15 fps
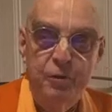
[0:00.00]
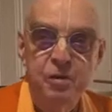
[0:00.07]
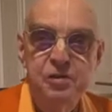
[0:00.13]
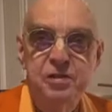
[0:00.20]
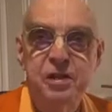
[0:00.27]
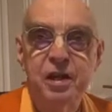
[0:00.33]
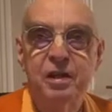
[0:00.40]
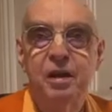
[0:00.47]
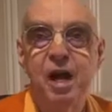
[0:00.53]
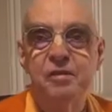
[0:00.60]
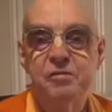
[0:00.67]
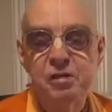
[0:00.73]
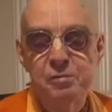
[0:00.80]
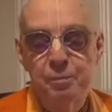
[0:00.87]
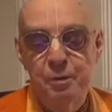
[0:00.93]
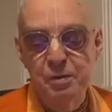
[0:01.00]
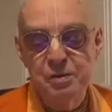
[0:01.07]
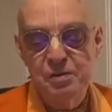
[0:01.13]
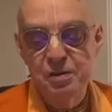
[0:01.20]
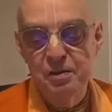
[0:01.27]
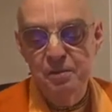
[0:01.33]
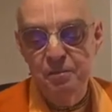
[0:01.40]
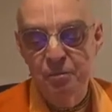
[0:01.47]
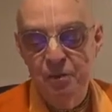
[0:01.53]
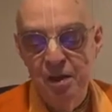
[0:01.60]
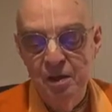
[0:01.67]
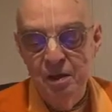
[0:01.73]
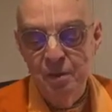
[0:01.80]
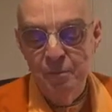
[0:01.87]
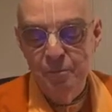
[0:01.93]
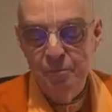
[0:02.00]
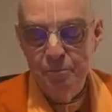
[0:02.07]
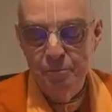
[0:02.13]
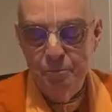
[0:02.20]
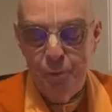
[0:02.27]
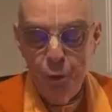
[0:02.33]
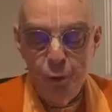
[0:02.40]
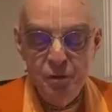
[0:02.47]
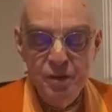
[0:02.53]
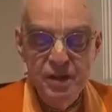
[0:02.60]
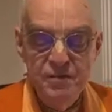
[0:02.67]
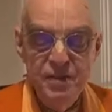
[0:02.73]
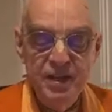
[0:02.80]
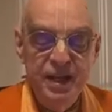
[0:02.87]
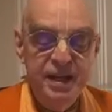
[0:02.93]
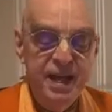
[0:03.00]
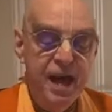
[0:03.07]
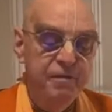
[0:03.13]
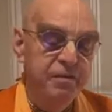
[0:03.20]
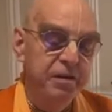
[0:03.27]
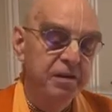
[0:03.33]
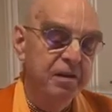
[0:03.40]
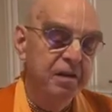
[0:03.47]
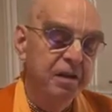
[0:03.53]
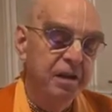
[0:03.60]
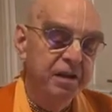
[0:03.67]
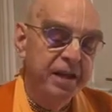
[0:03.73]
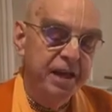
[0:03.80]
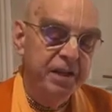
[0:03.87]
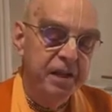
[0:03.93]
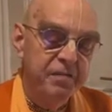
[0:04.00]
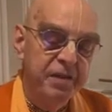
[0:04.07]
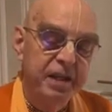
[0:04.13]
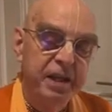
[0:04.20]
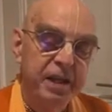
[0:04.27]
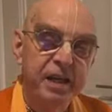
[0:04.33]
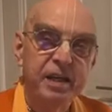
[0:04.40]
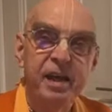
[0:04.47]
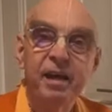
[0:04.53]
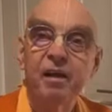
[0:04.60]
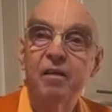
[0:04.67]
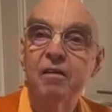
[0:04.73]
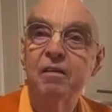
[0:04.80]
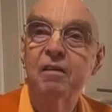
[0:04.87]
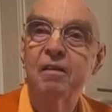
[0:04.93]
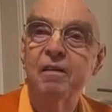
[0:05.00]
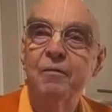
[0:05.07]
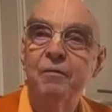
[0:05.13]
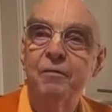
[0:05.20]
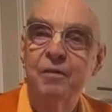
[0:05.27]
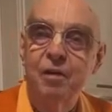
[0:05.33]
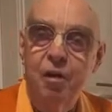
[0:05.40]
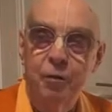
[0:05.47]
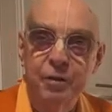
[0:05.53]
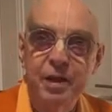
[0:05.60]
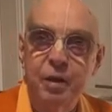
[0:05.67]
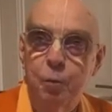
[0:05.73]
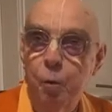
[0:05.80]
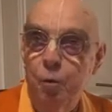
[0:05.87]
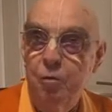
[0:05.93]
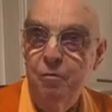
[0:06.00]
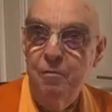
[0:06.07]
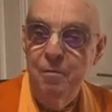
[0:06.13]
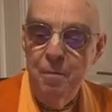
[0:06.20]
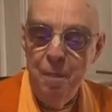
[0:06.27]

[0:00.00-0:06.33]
a Krishna conscious person, both living in heaven and living in hell are equal.